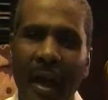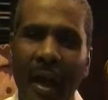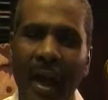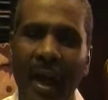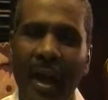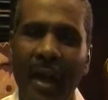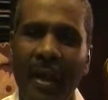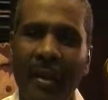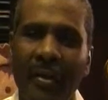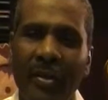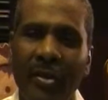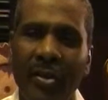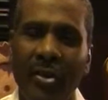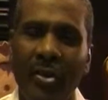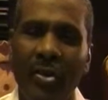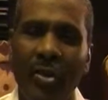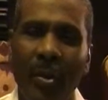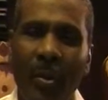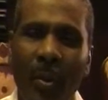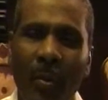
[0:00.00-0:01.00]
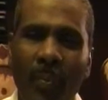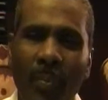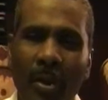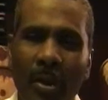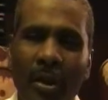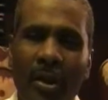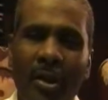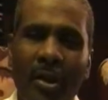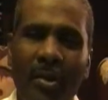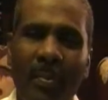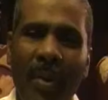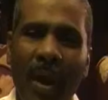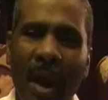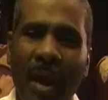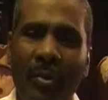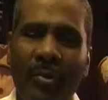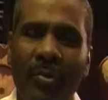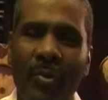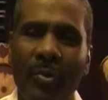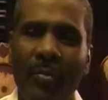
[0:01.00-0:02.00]
and they were put in her
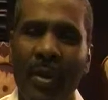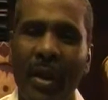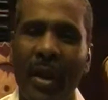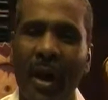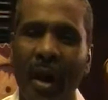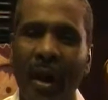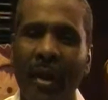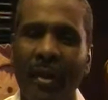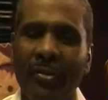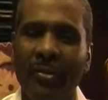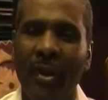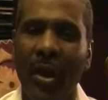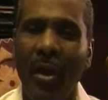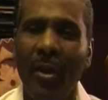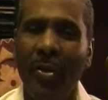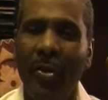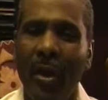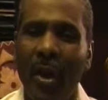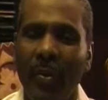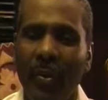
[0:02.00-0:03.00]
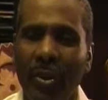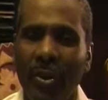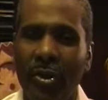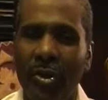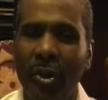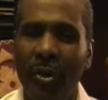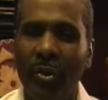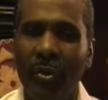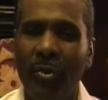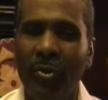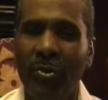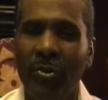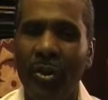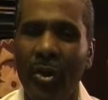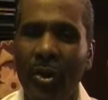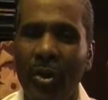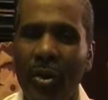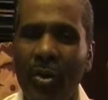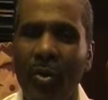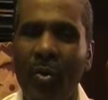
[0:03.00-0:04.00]
bathroom because there were
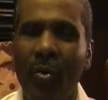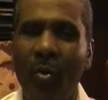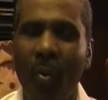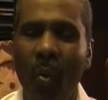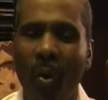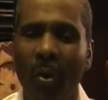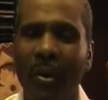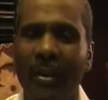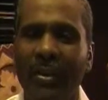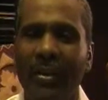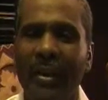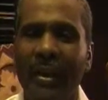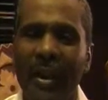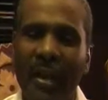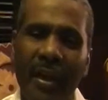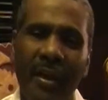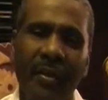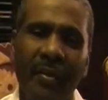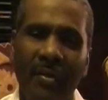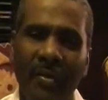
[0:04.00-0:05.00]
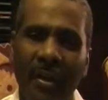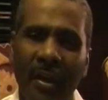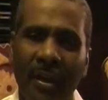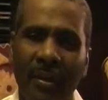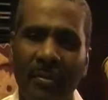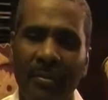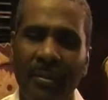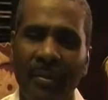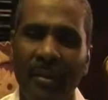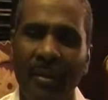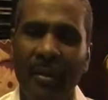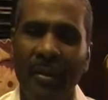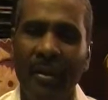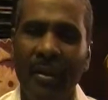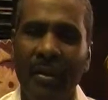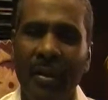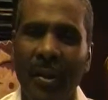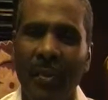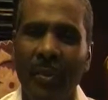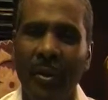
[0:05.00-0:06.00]
those who wanted to kill them.
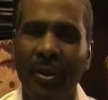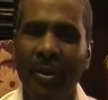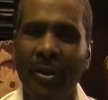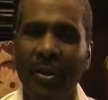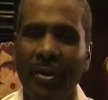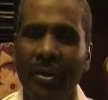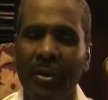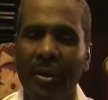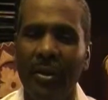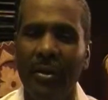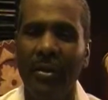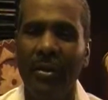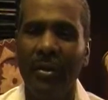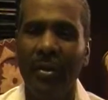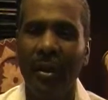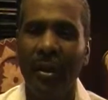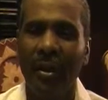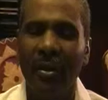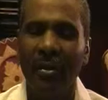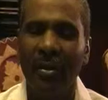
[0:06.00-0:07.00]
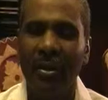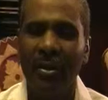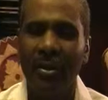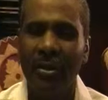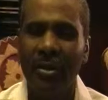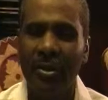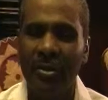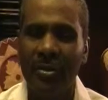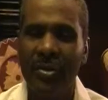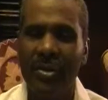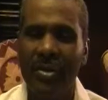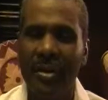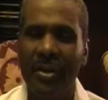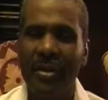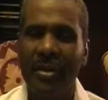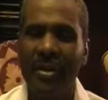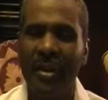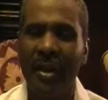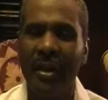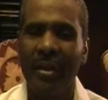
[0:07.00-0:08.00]
They were the uh, the
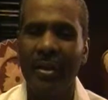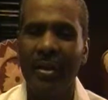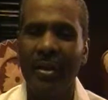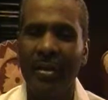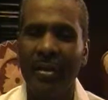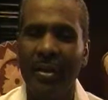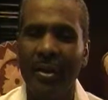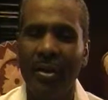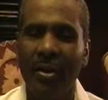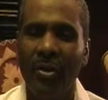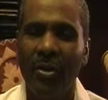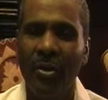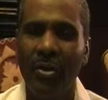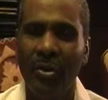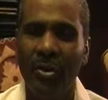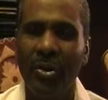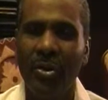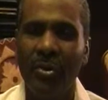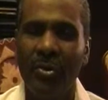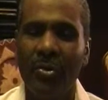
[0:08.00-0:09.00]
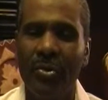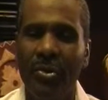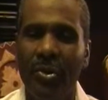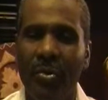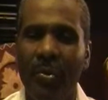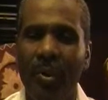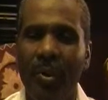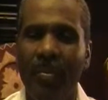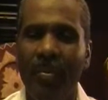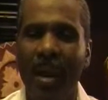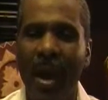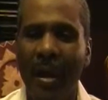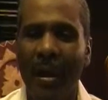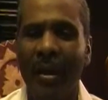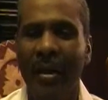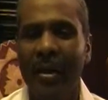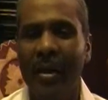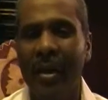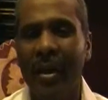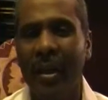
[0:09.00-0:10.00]
Tutsis and the Hutus who were
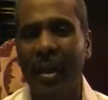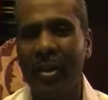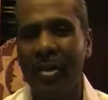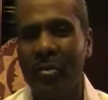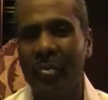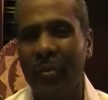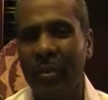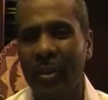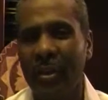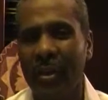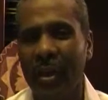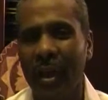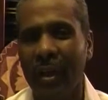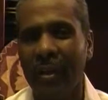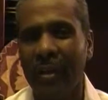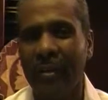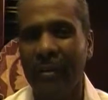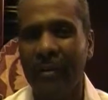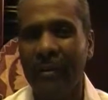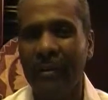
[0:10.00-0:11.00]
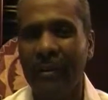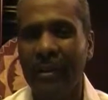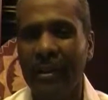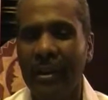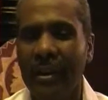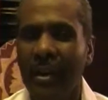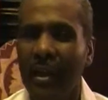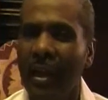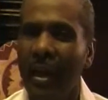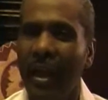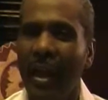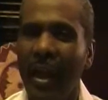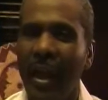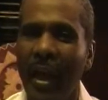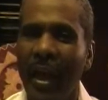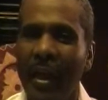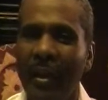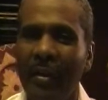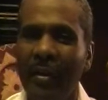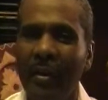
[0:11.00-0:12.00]
battling against one another,
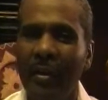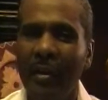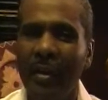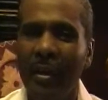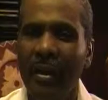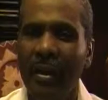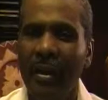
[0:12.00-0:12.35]
and